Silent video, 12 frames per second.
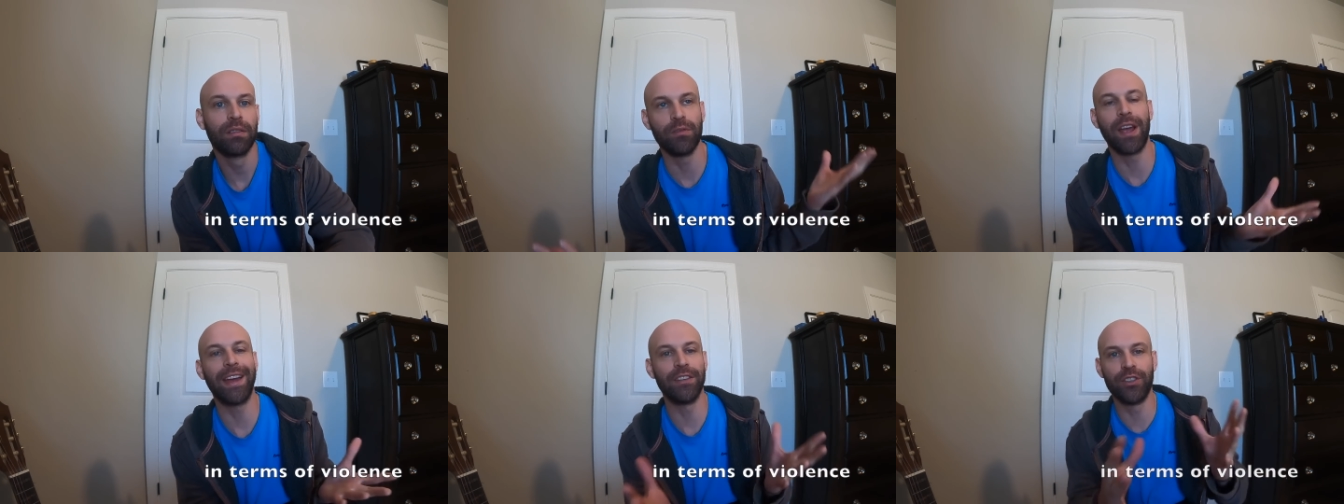
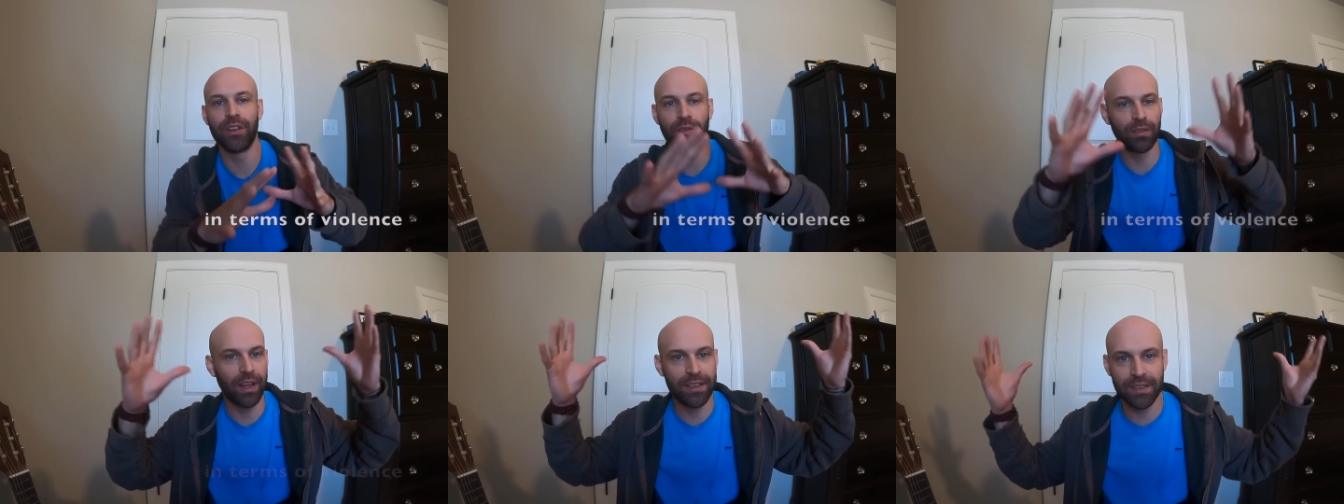You can't
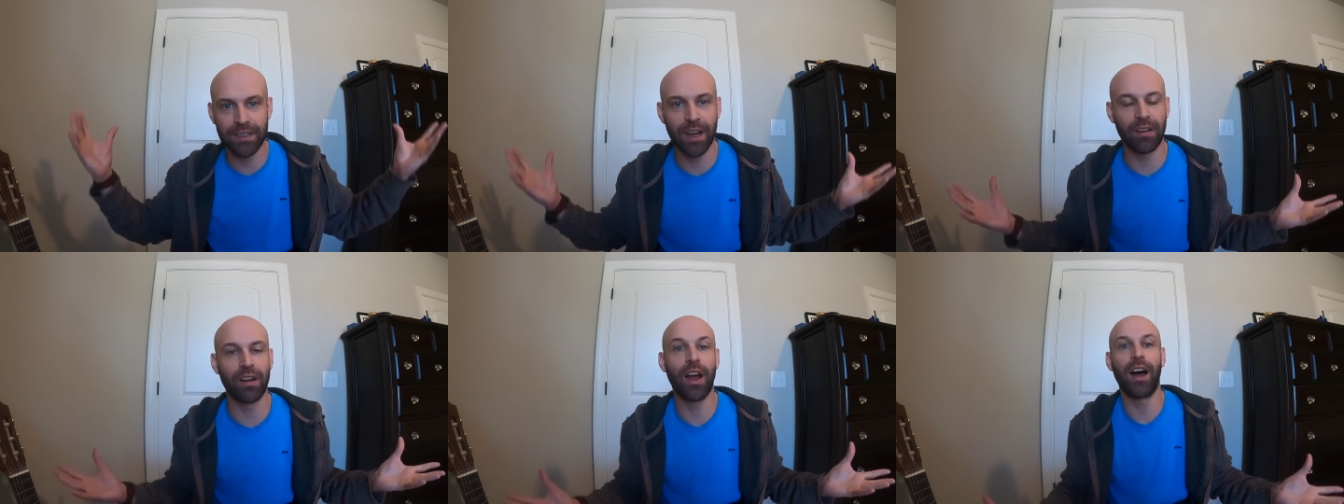generalize the
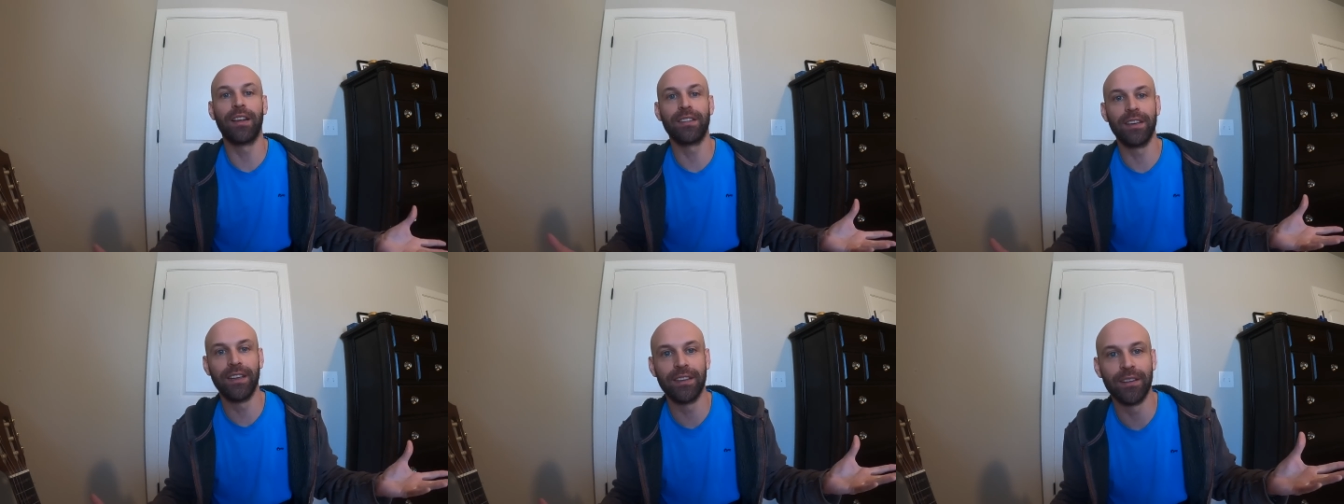entire
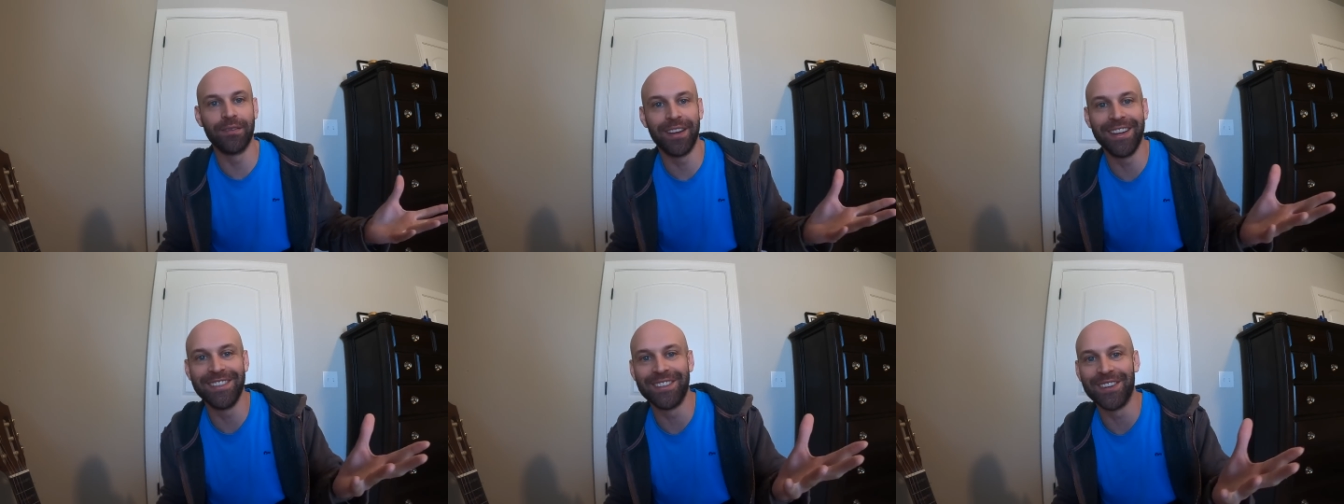continent of
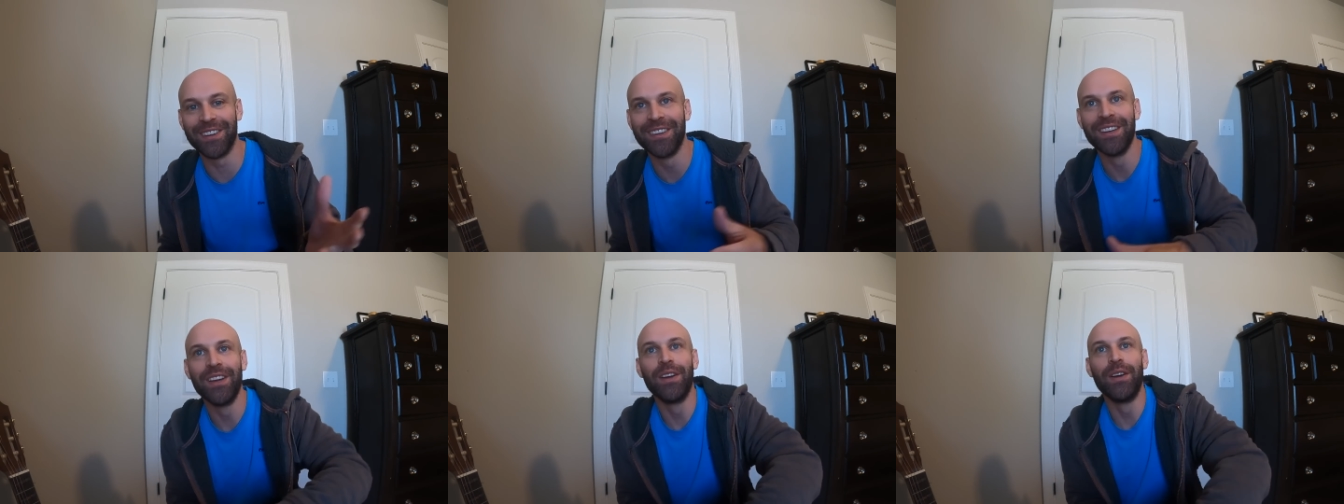Asia,